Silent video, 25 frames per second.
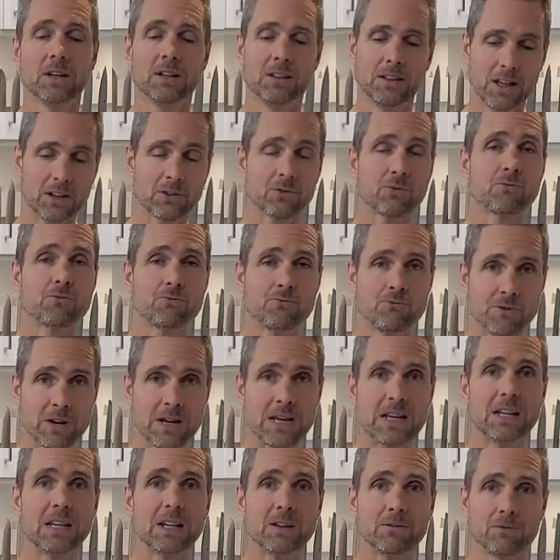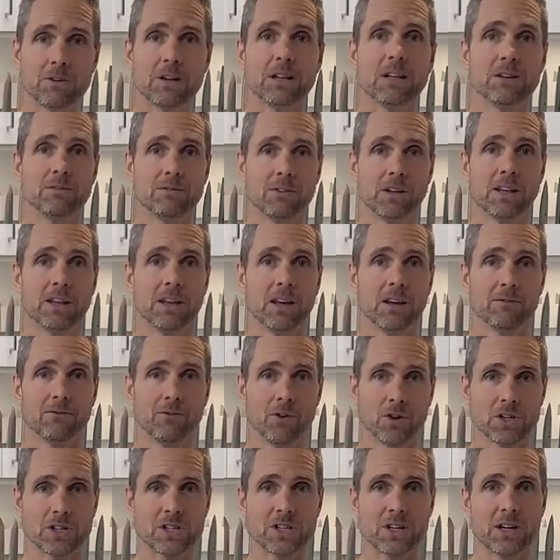That's really, really, really
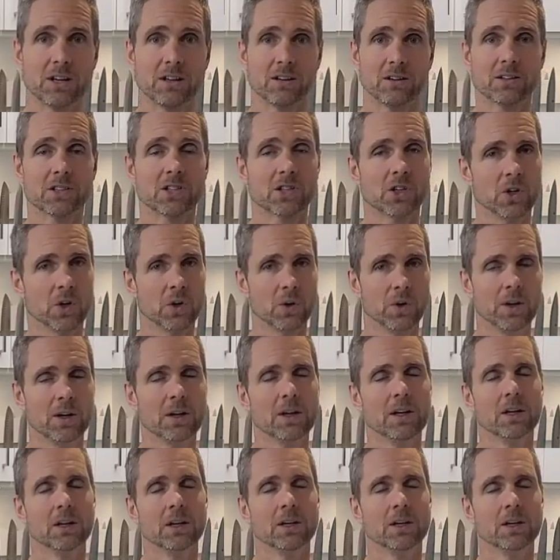unfortunate. So